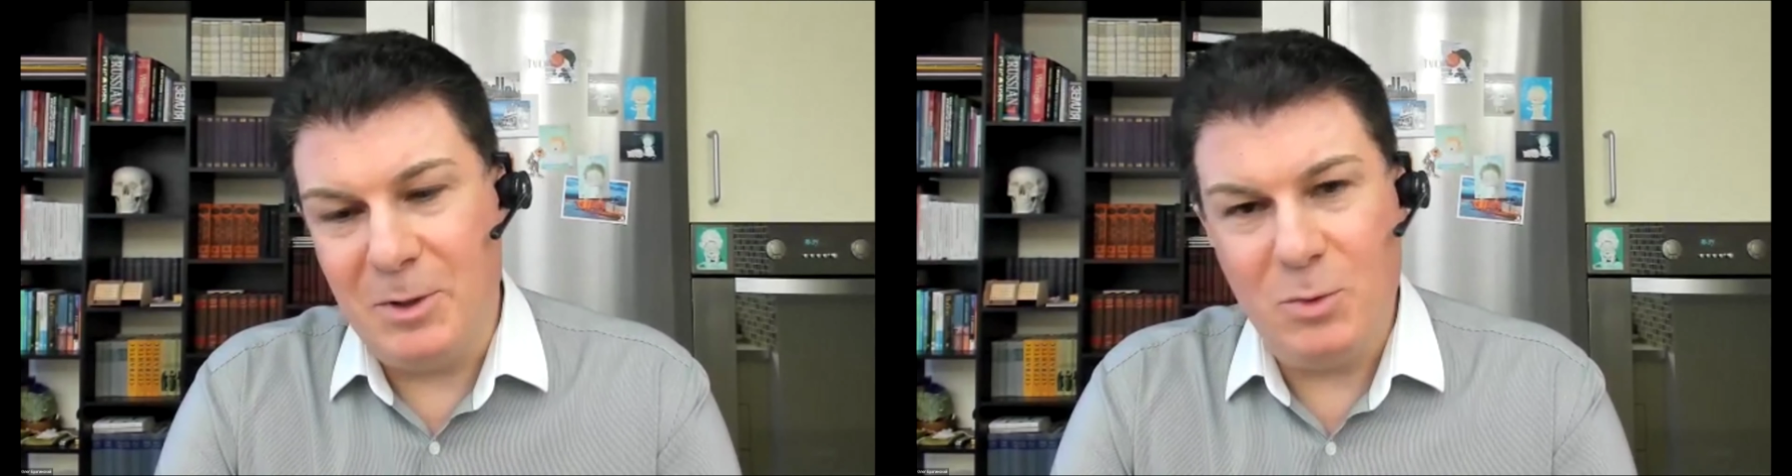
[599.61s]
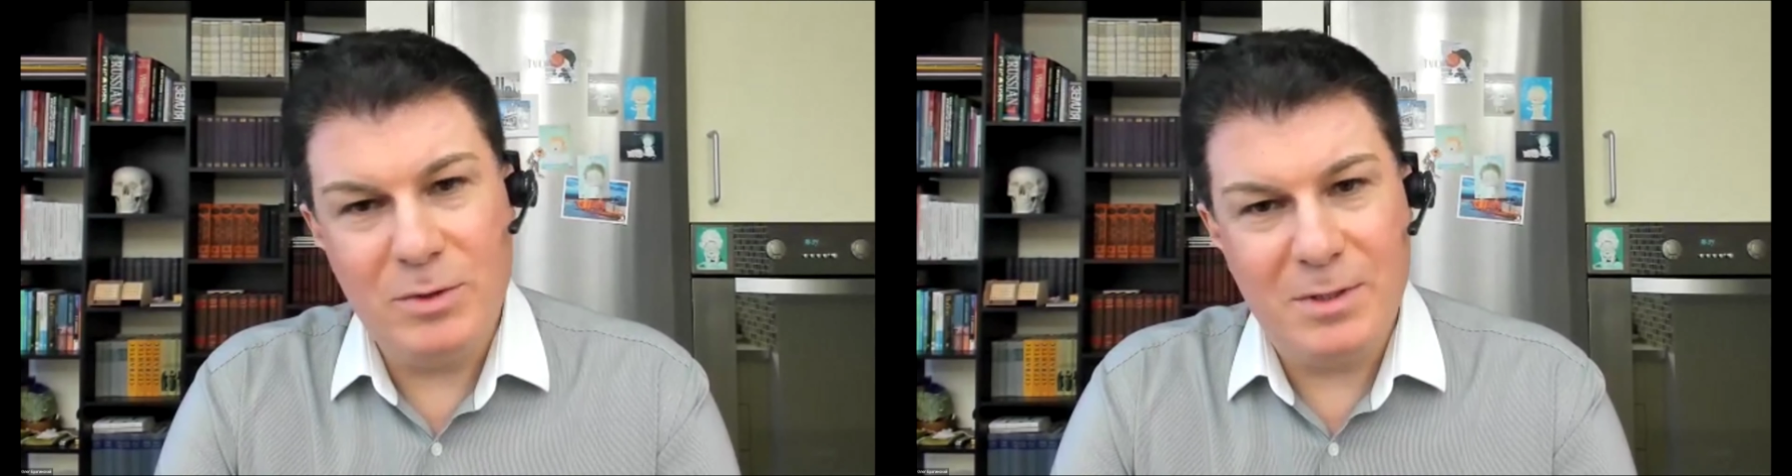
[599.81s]

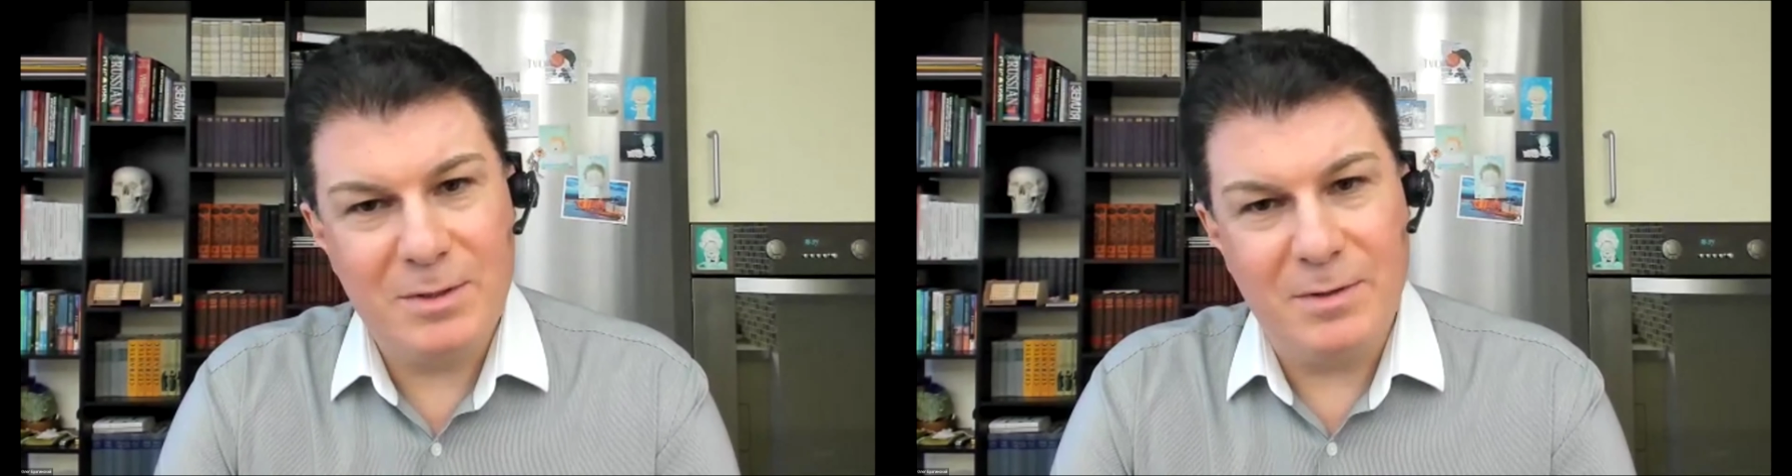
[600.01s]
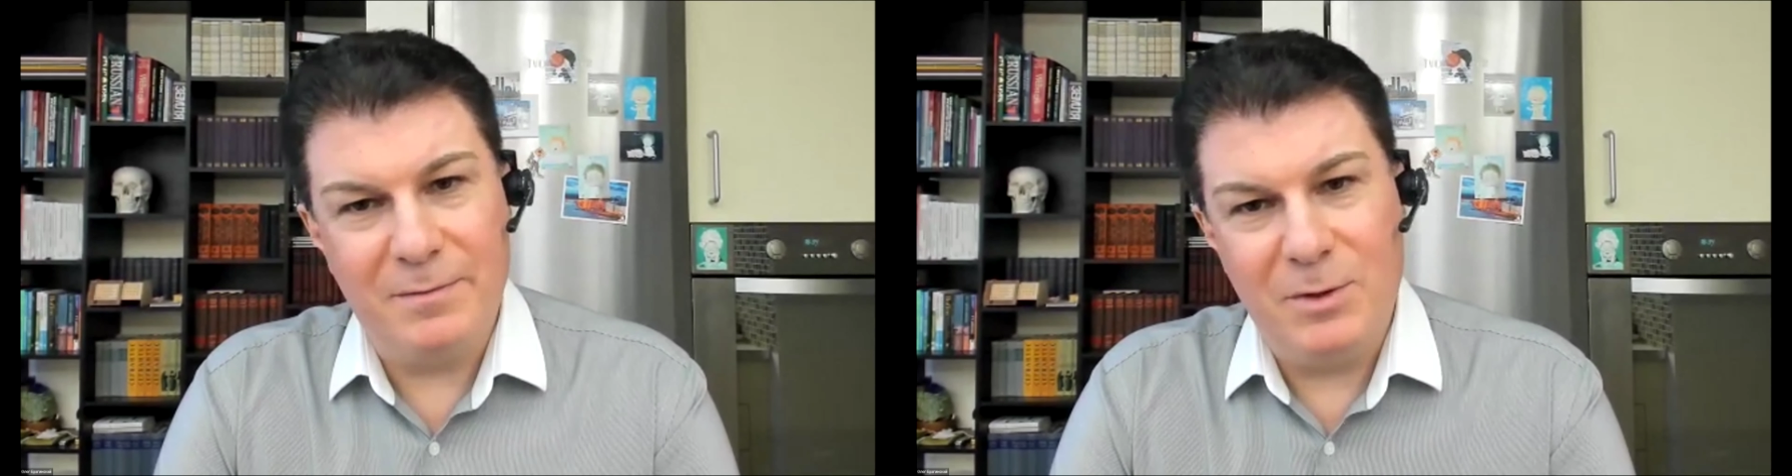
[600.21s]

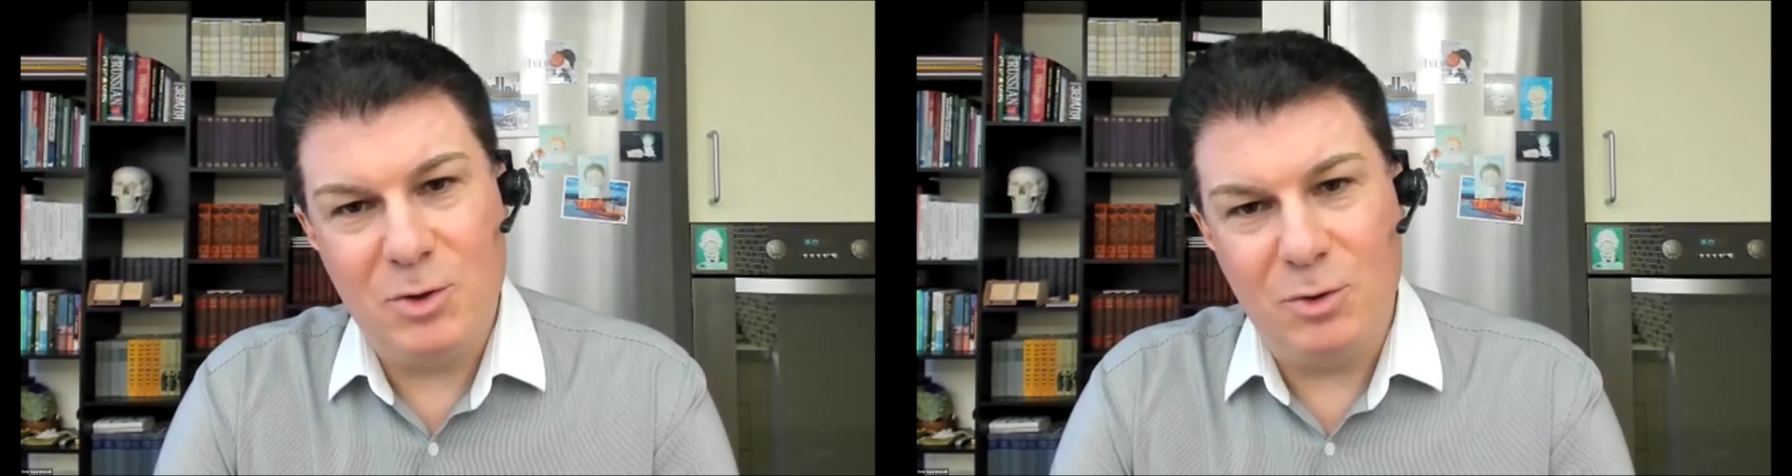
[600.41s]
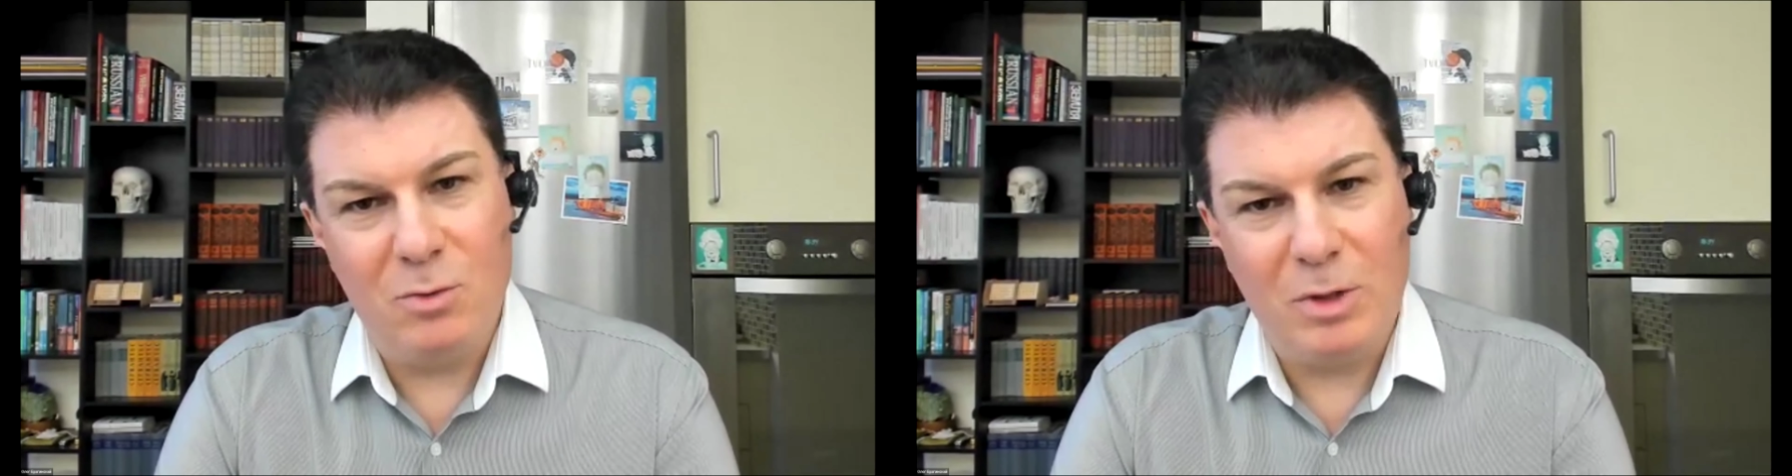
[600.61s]
users
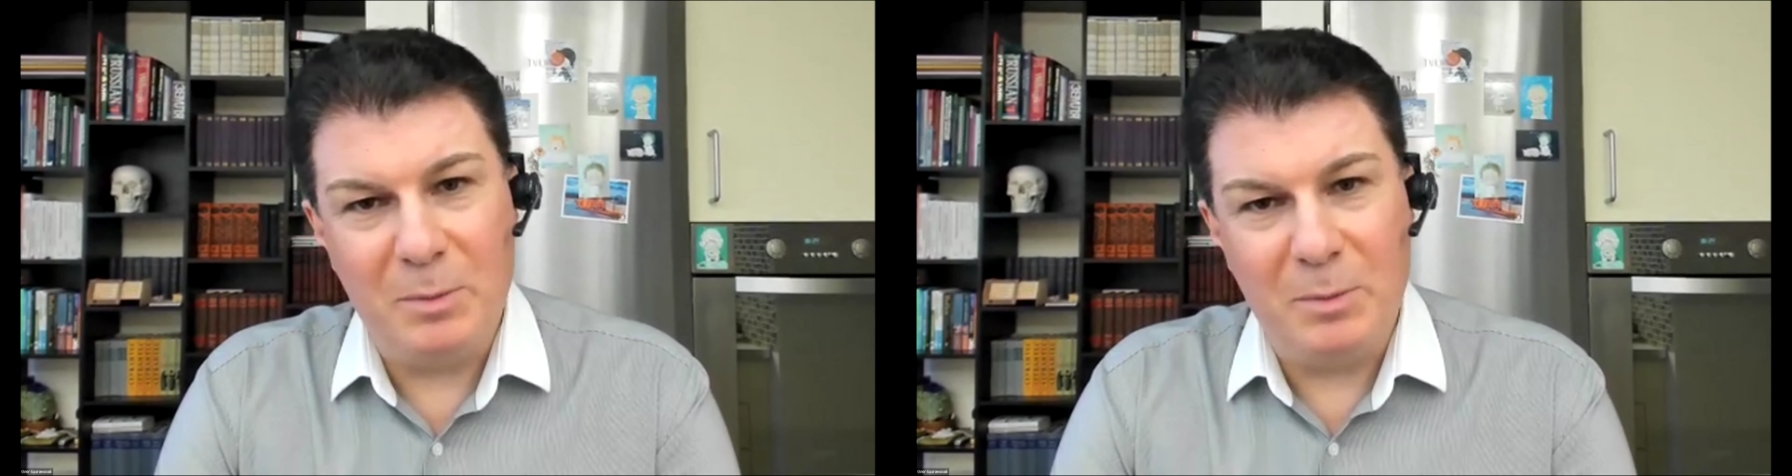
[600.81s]
which know